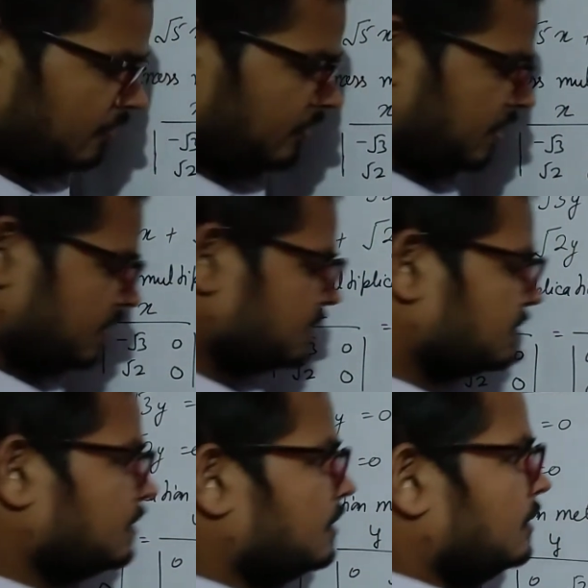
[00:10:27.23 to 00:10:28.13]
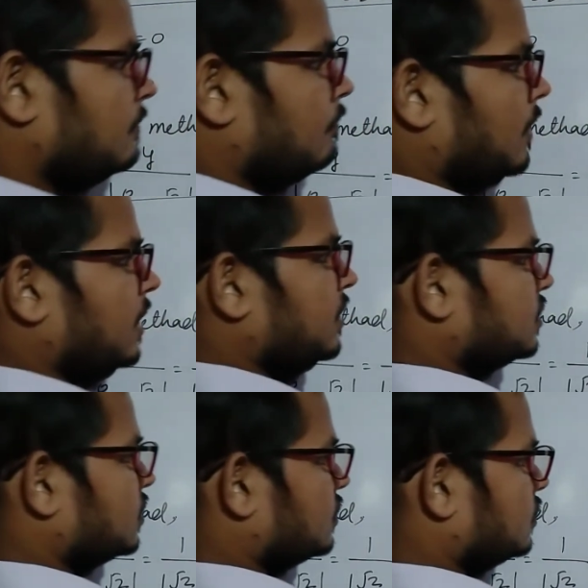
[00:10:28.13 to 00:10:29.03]
is,
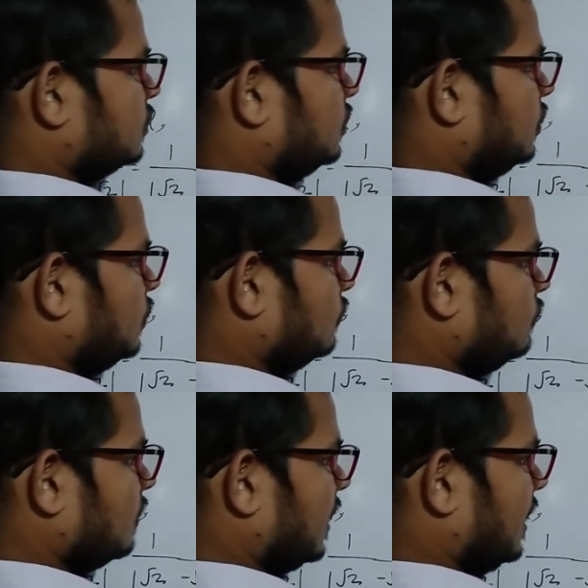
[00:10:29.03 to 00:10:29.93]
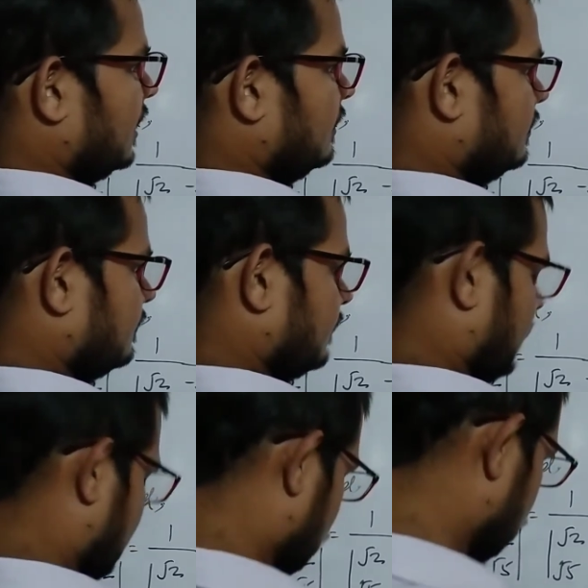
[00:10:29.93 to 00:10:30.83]
minus 2, and this will be